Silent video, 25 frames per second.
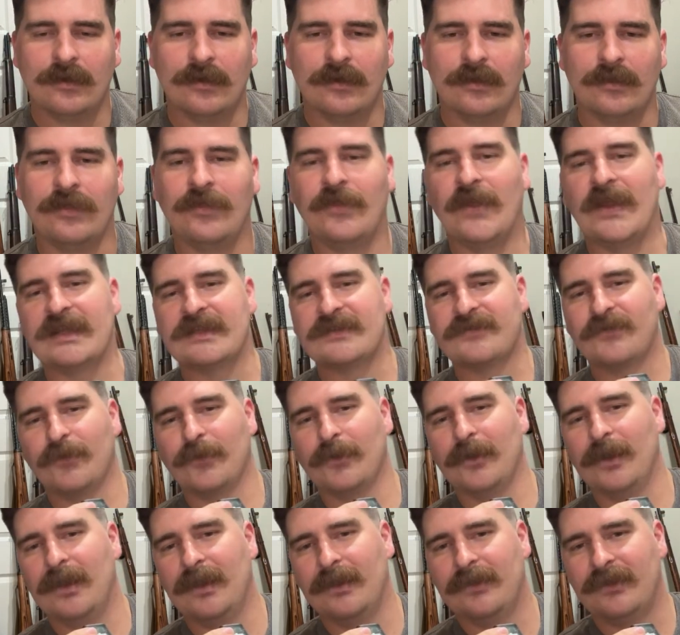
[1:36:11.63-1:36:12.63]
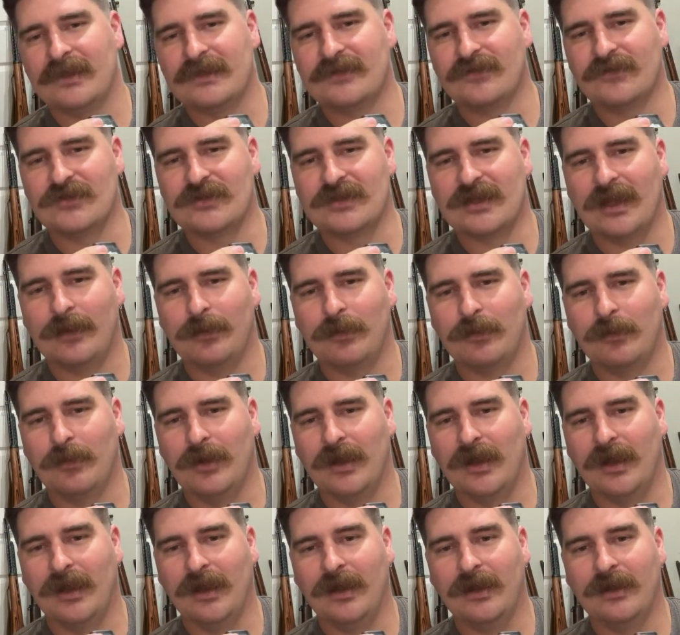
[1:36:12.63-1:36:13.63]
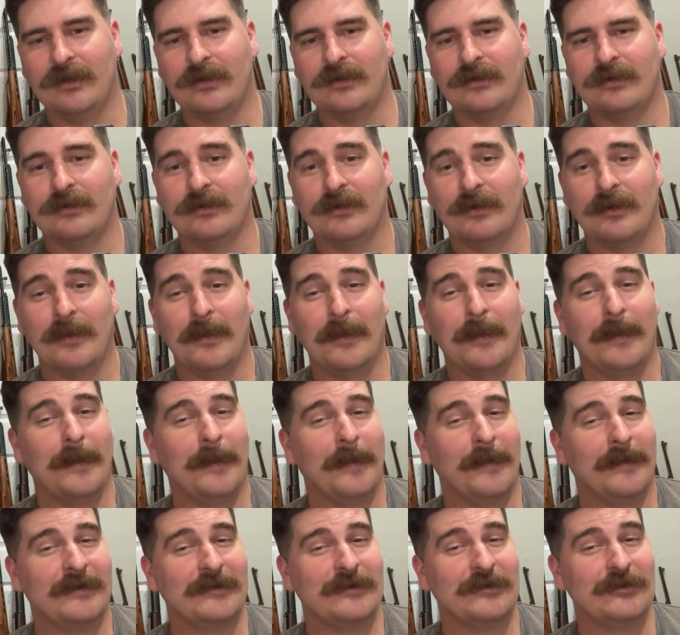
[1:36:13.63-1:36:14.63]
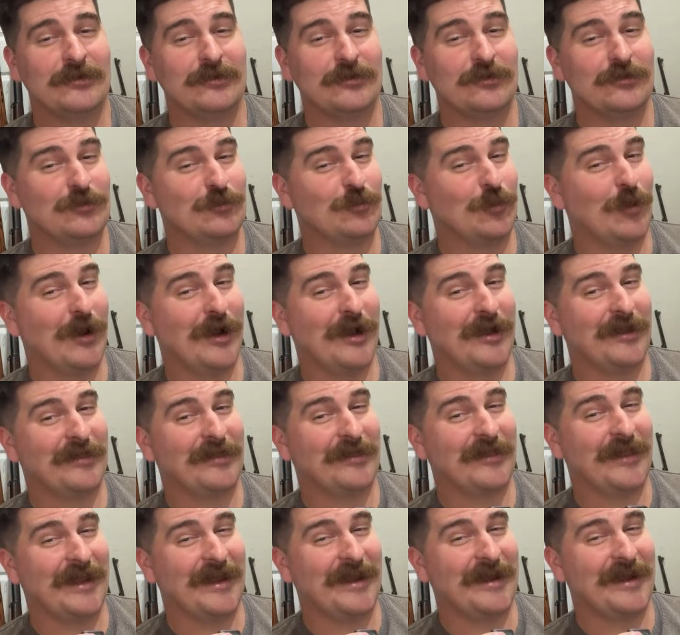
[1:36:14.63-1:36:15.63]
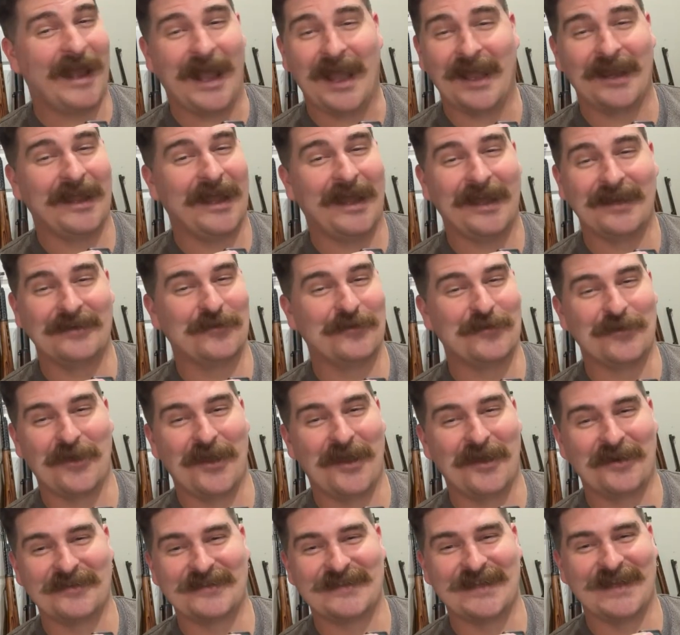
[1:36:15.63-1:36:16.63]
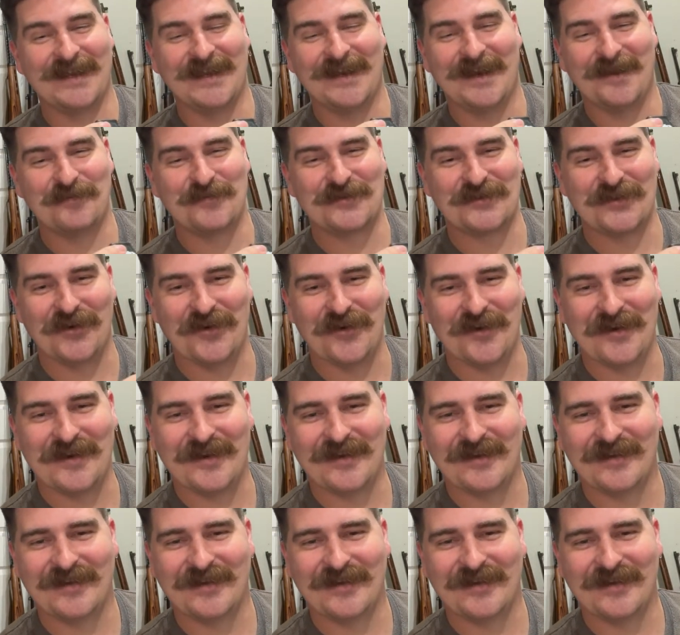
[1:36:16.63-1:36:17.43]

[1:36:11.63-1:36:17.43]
Thanks for stopping by, Juan thing. I don't know how to say it. I'm sorry.